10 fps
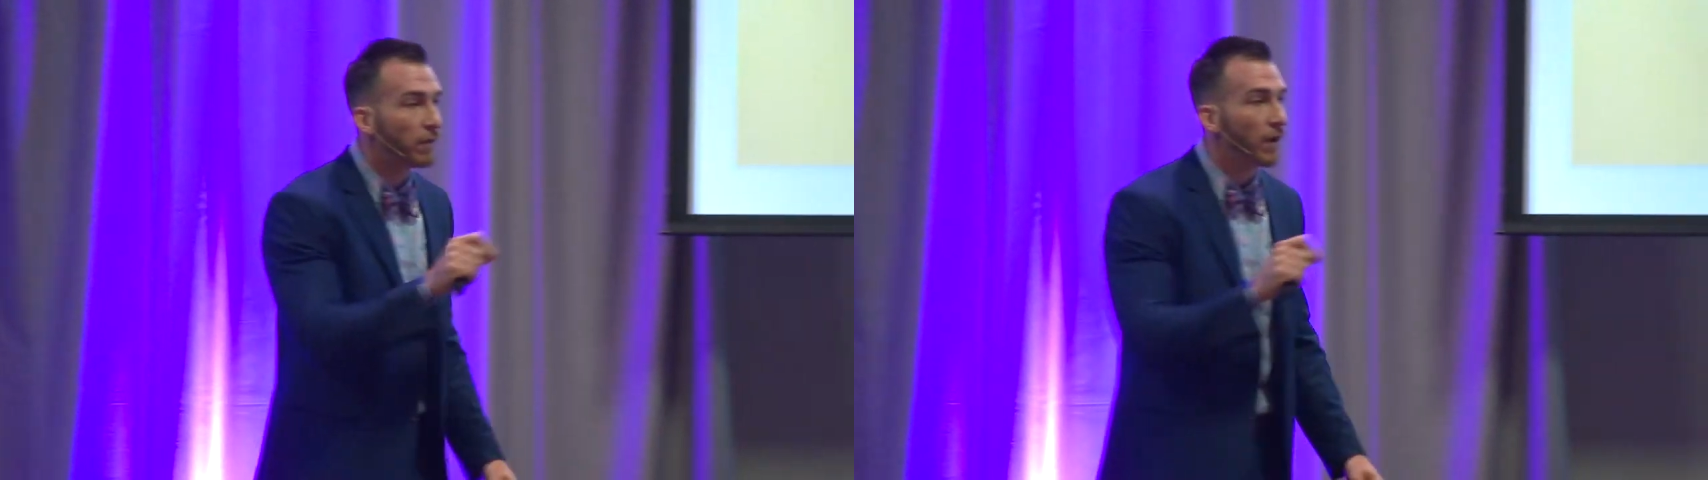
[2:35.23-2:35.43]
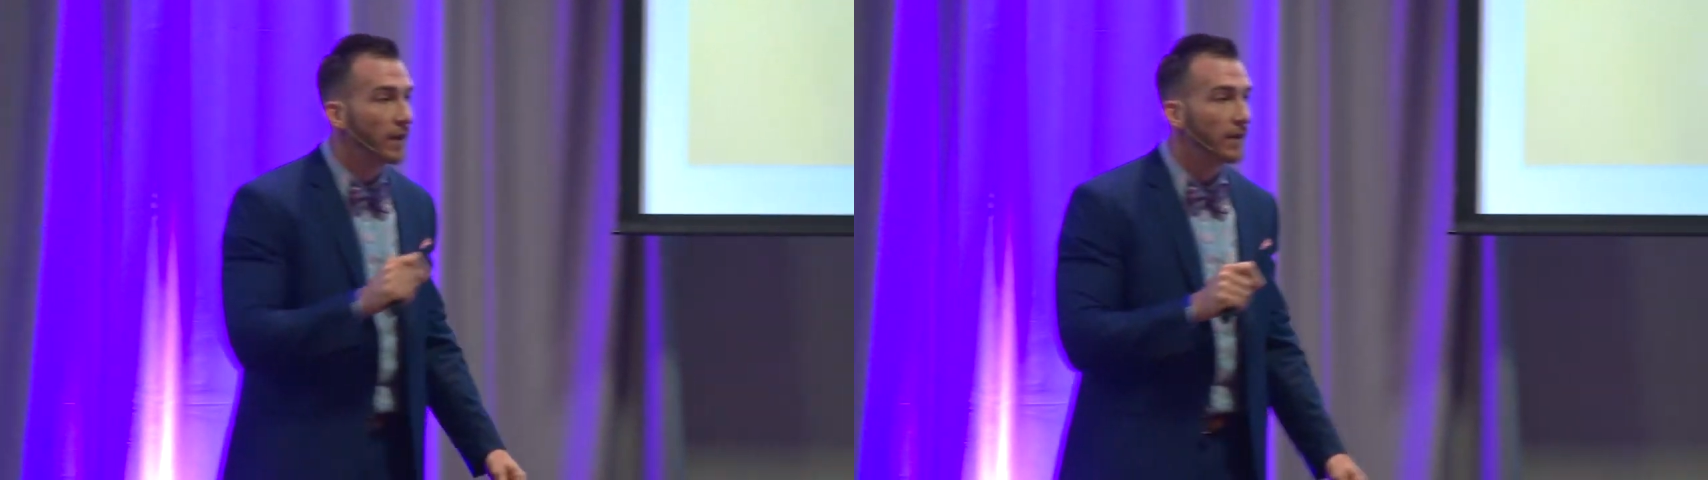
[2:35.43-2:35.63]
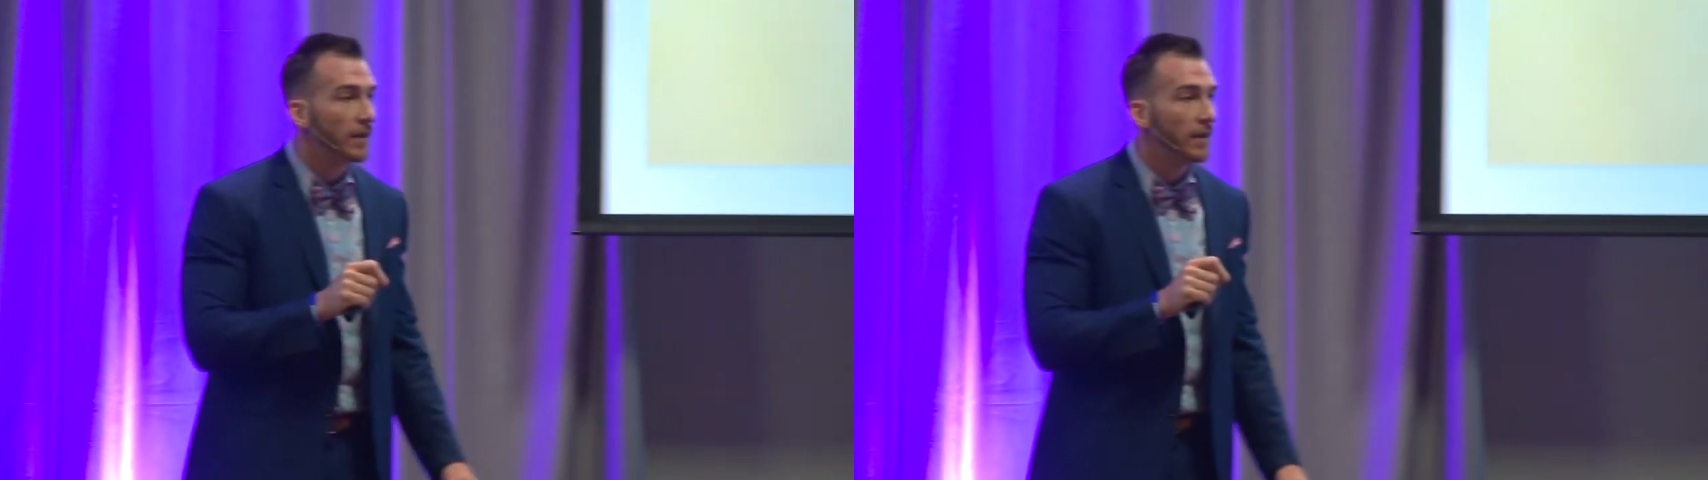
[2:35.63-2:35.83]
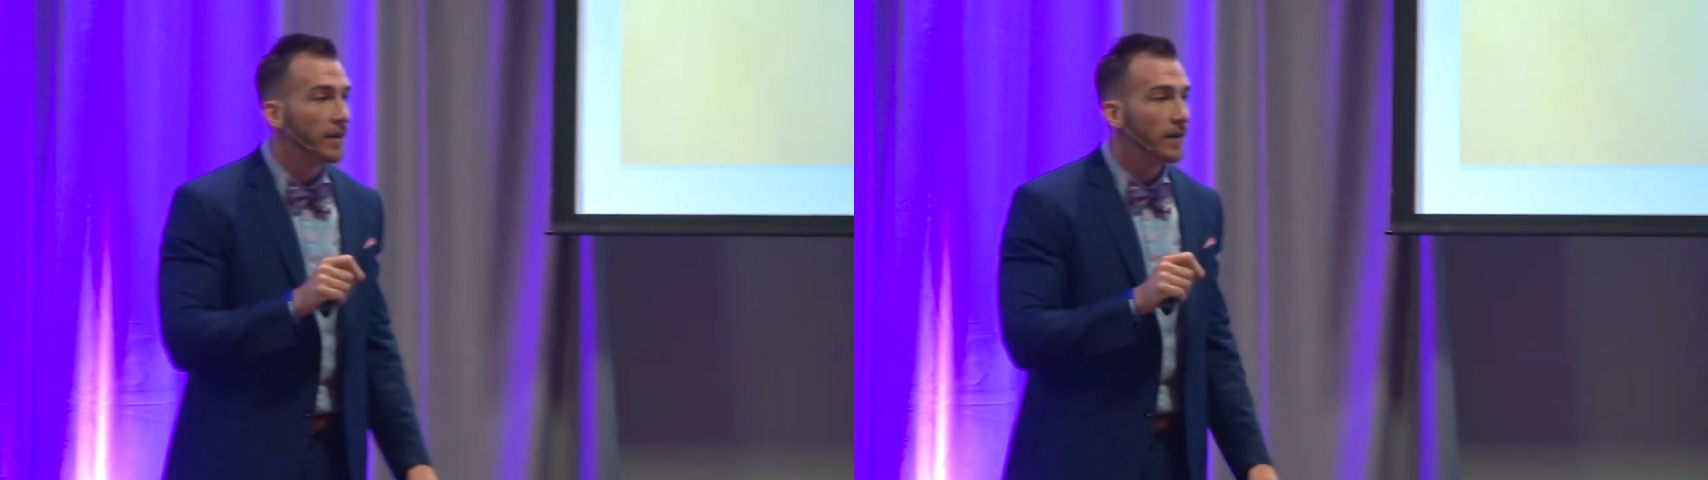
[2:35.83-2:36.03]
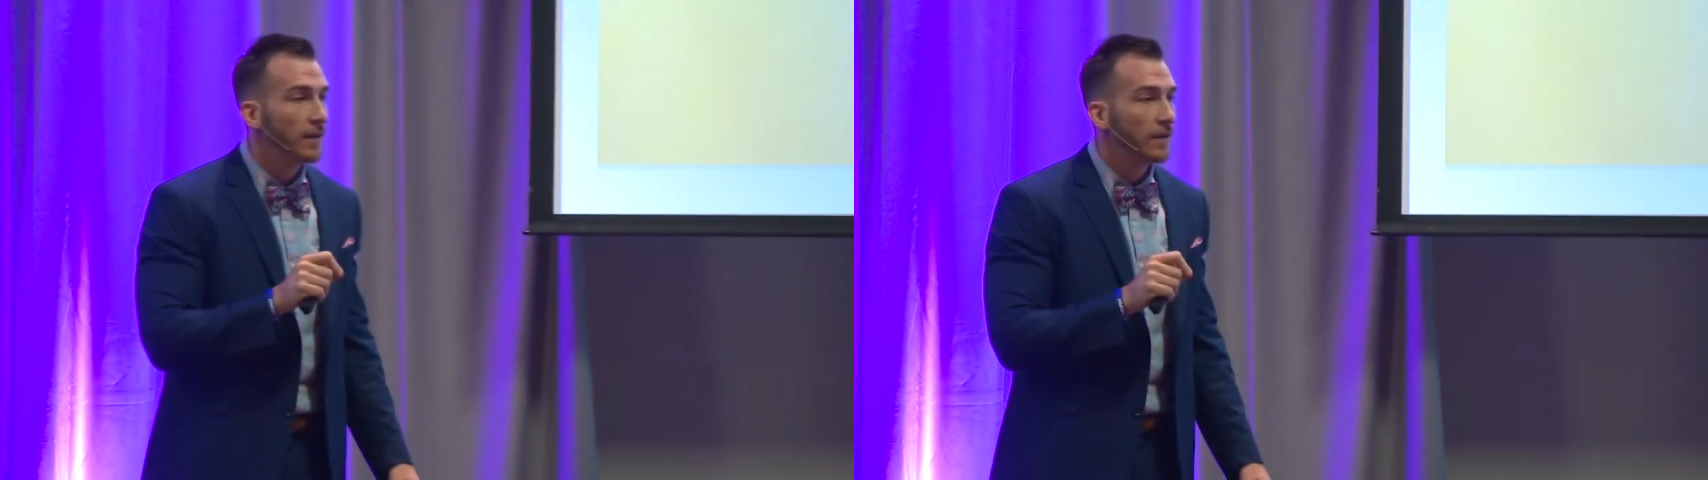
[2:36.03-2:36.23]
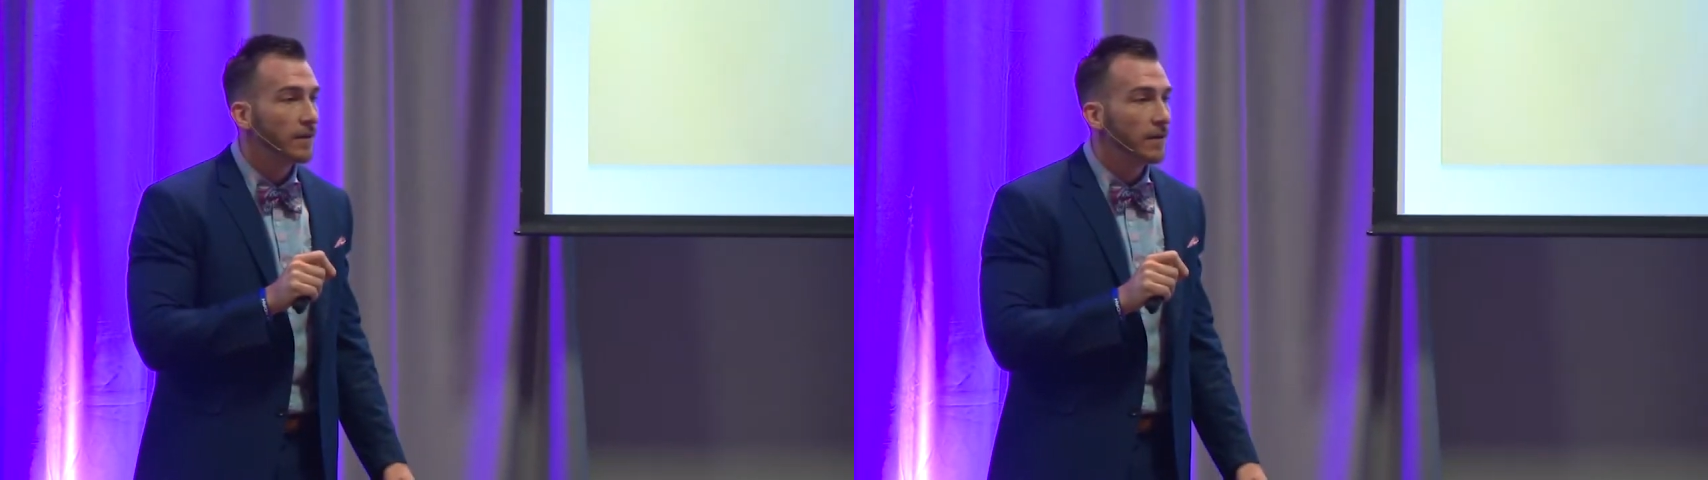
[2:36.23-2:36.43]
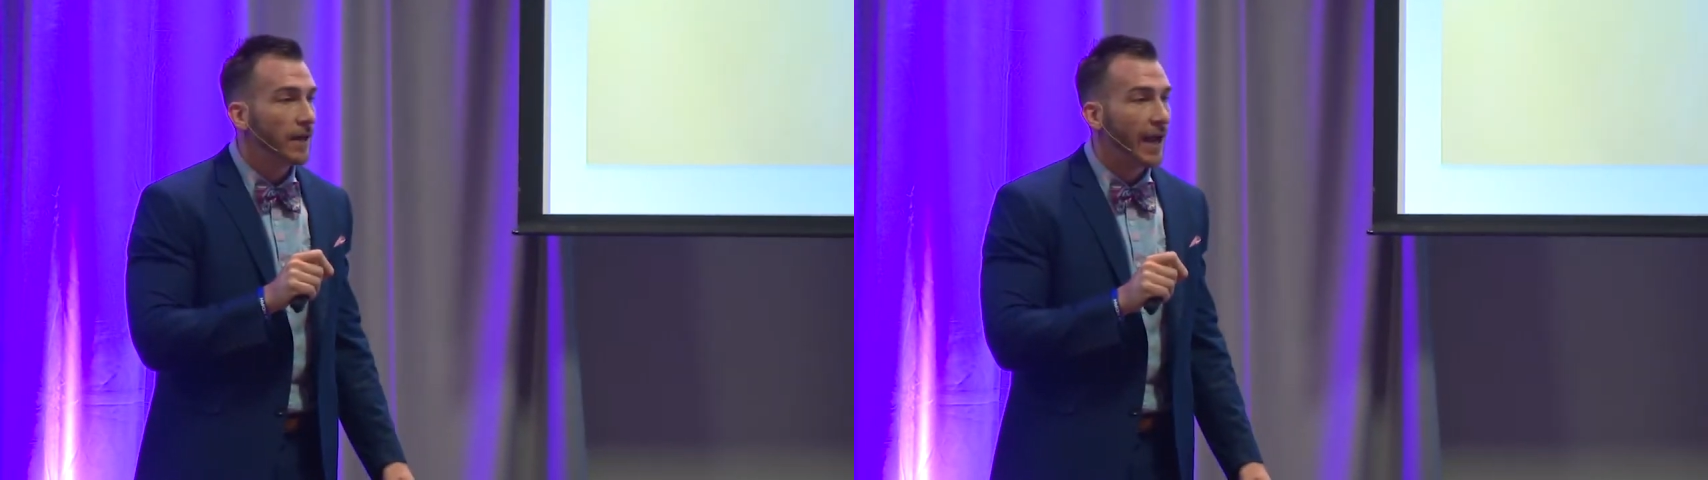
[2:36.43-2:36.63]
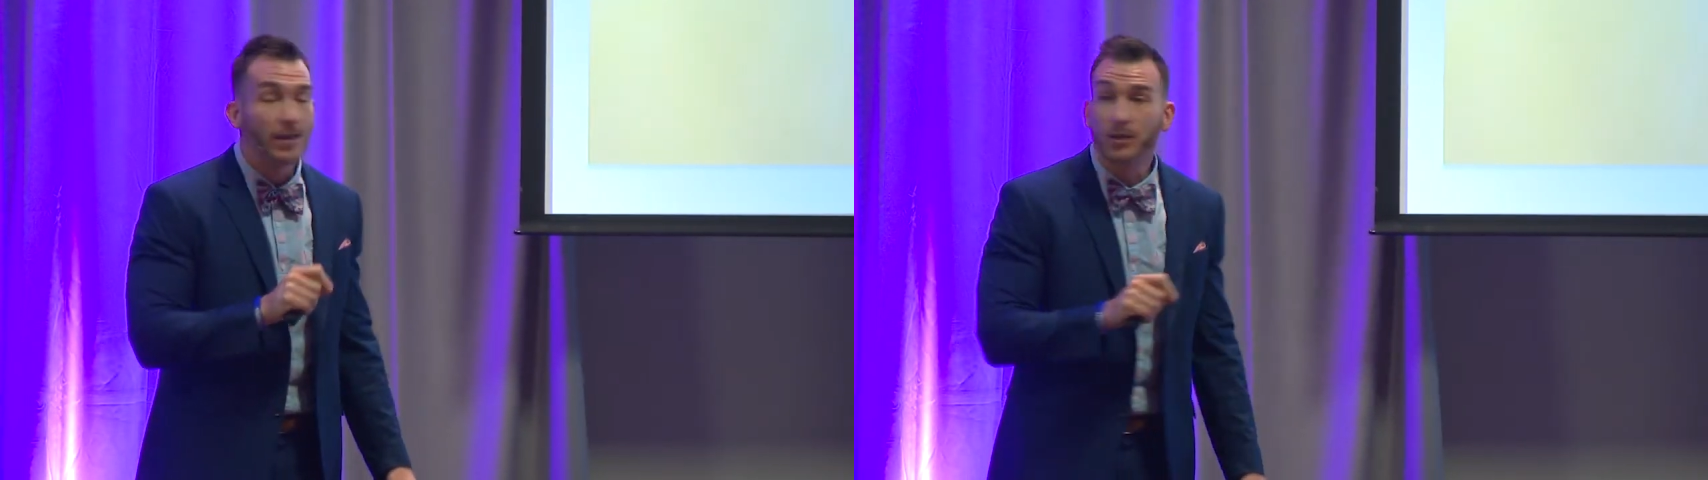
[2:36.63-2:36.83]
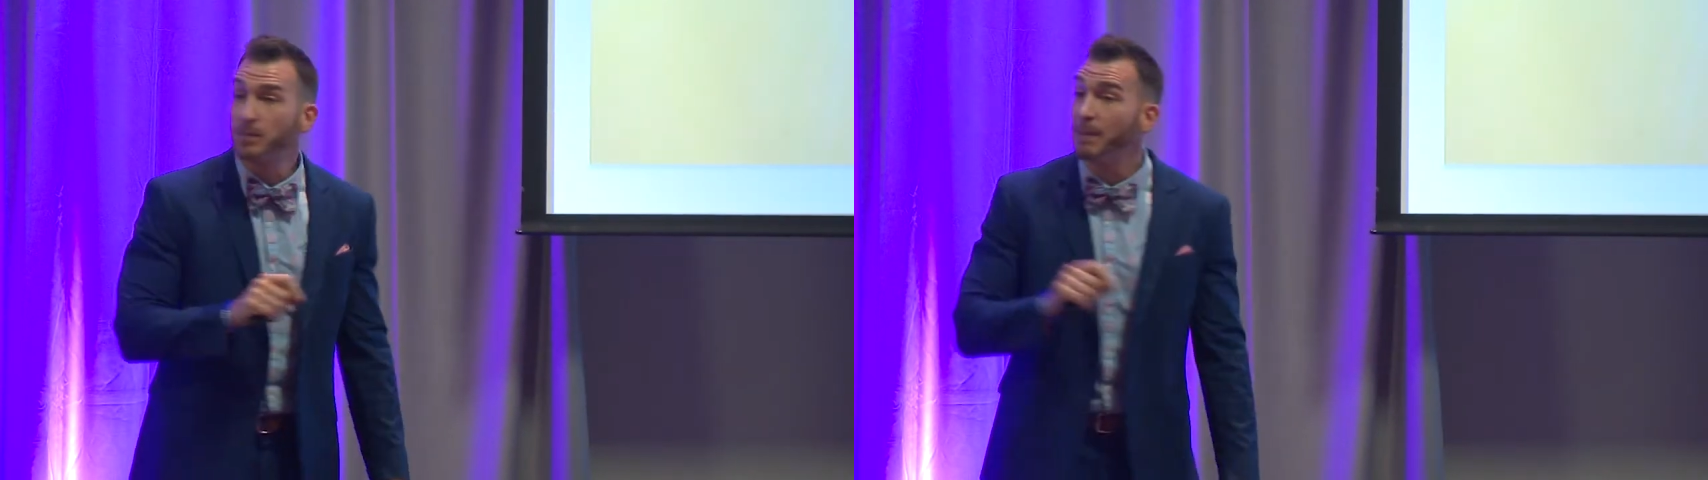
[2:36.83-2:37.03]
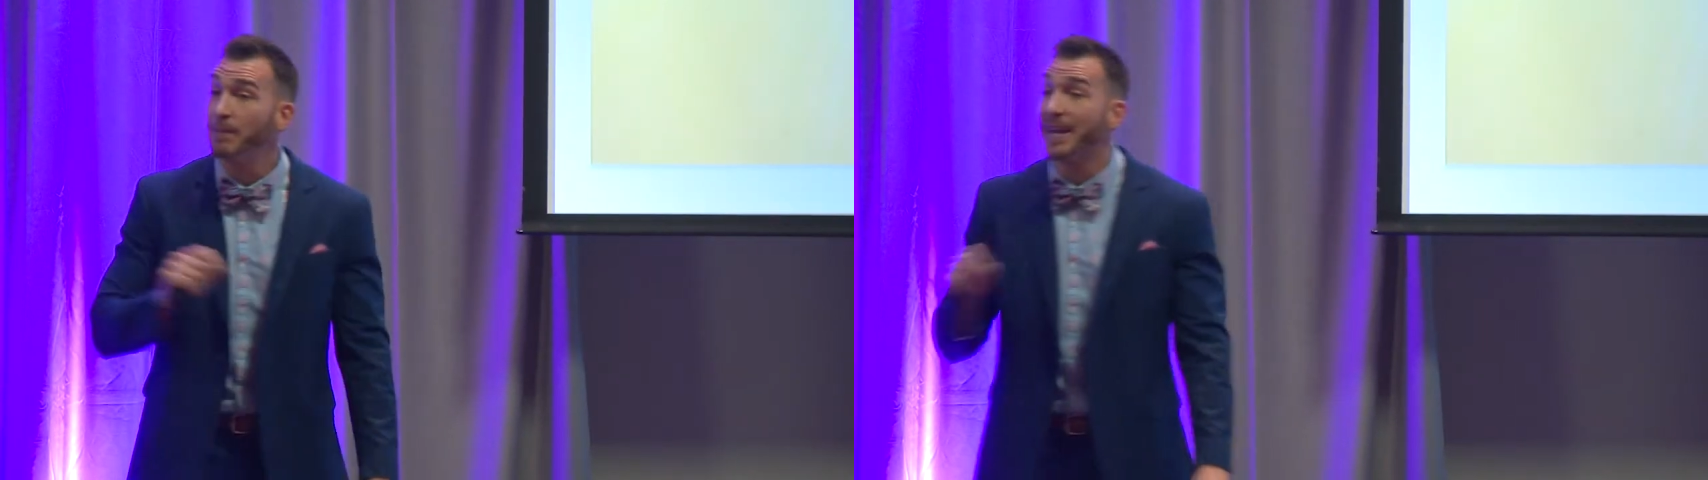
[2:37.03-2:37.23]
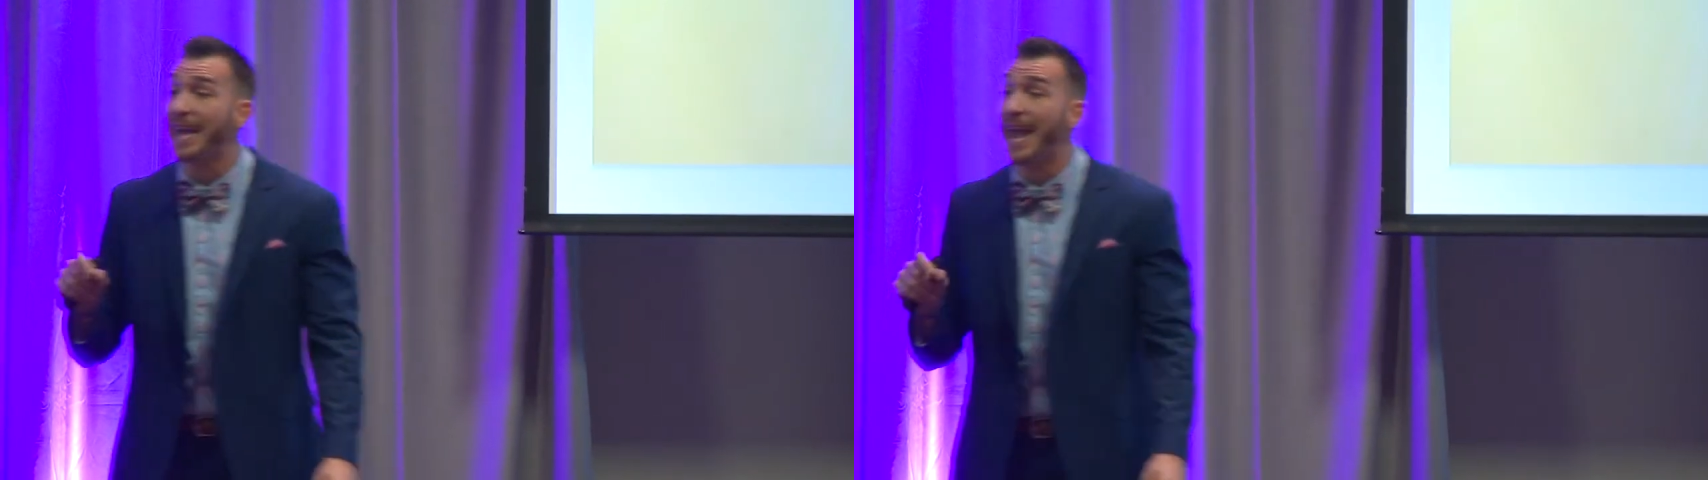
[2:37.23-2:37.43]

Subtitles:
fun. And there's been many